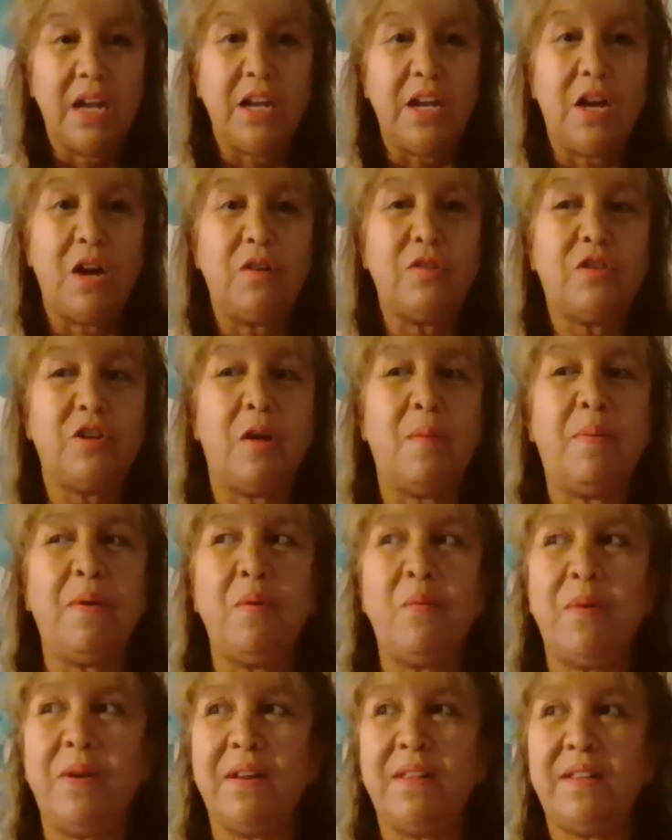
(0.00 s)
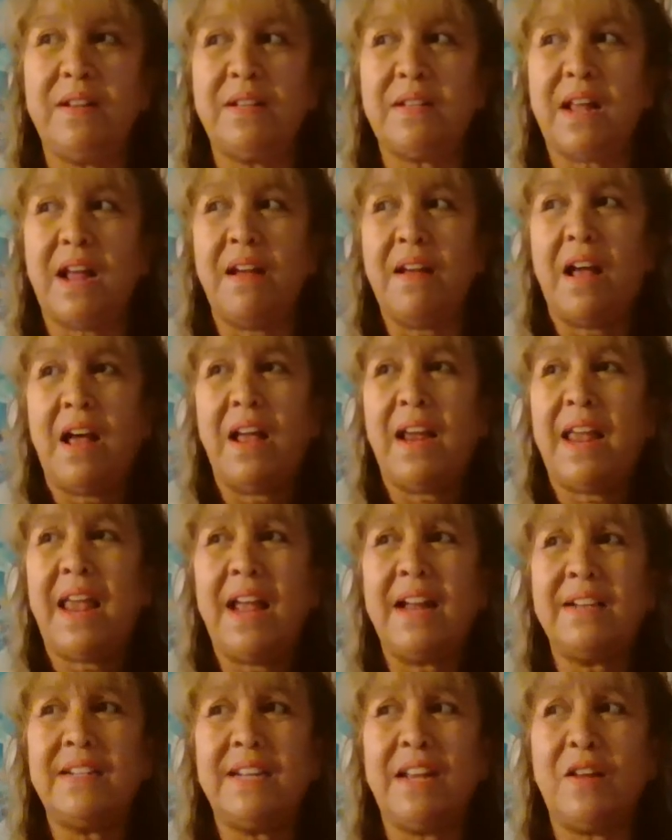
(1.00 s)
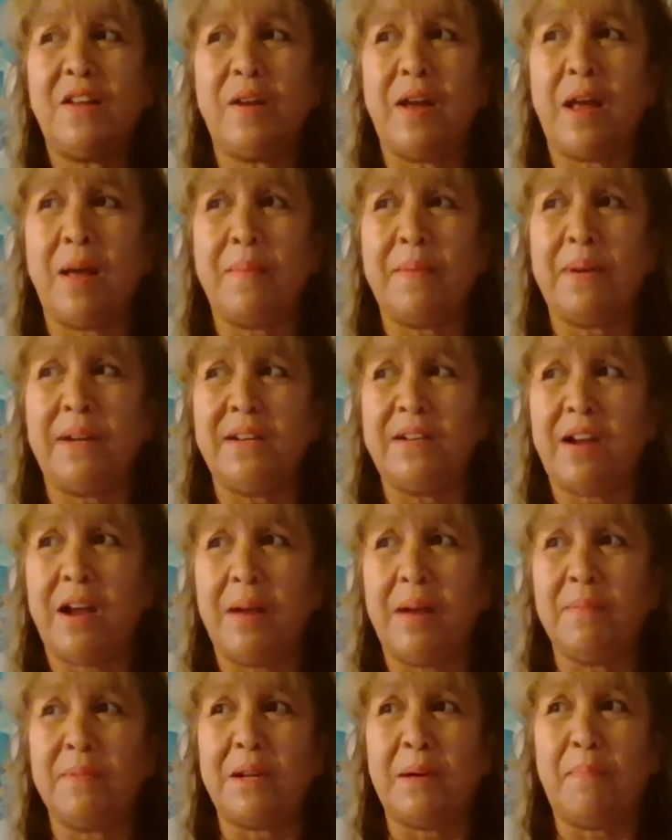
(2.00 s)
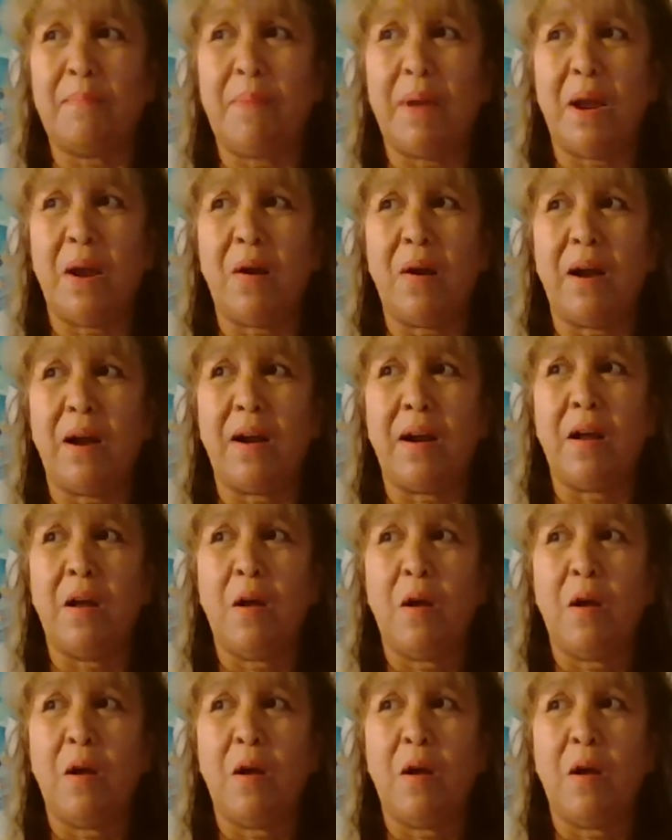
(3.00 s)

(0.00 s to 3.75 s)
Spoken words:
Don't put one of these. I can't tell you how many times a parent